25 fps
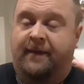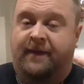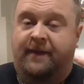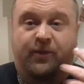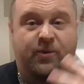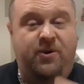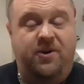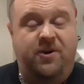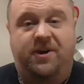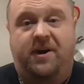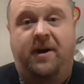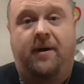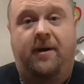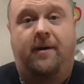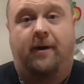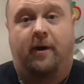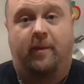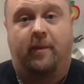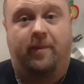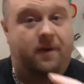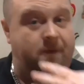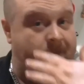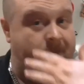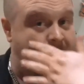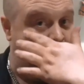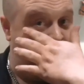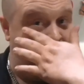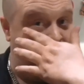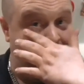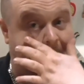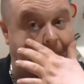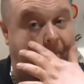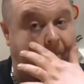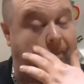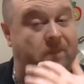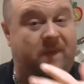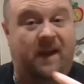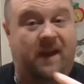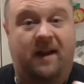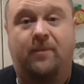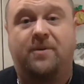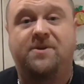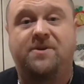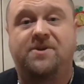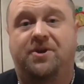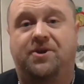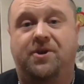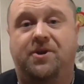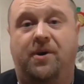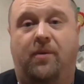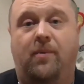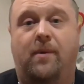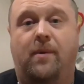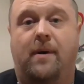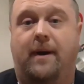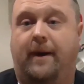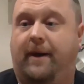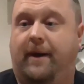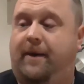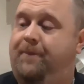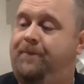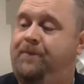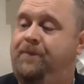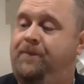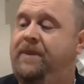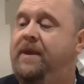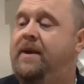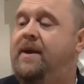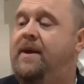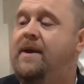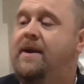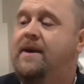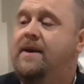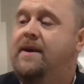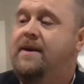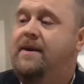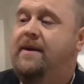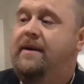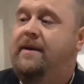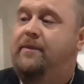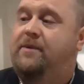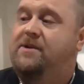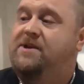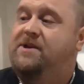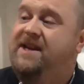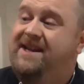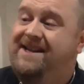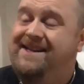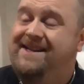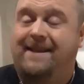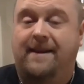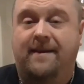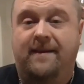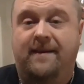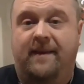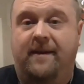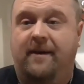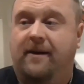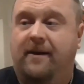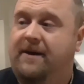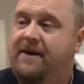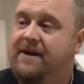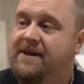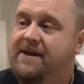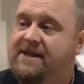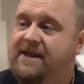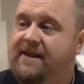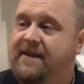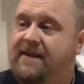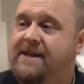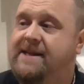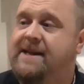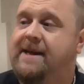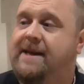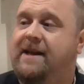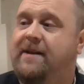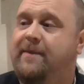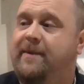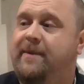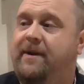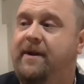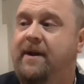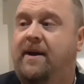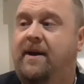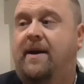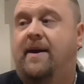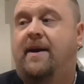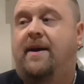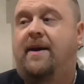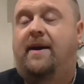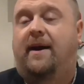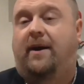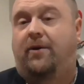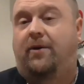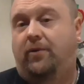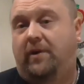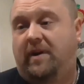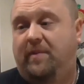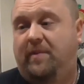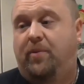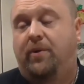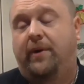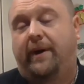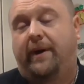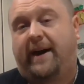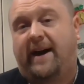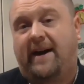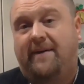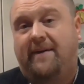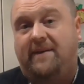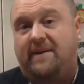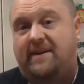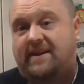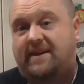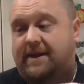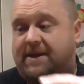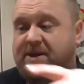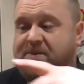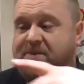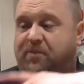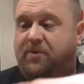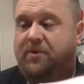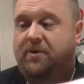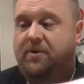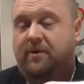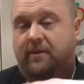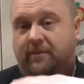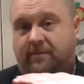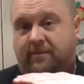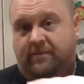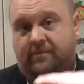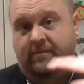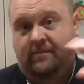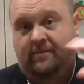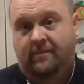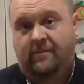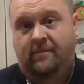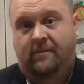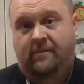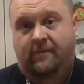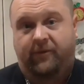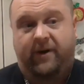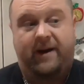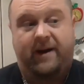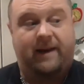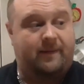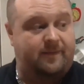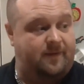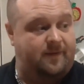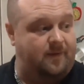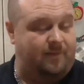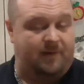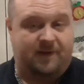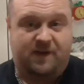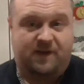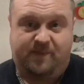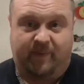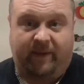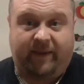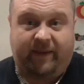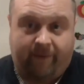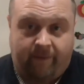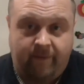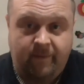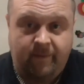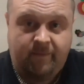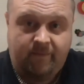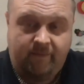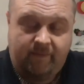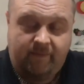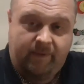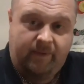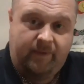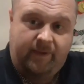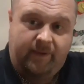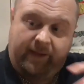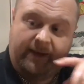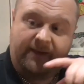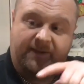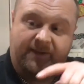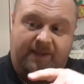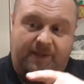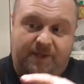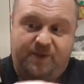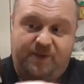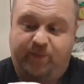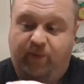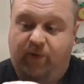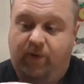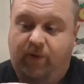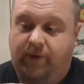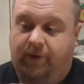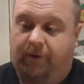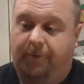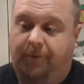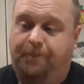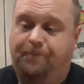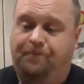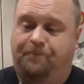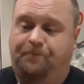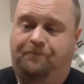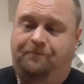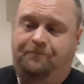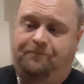they wouldn't carb. I wasn't sure why. There was yeast in there, I could see the sediment. I'd only put half a teaspoon, relatively speaking, into each bottle.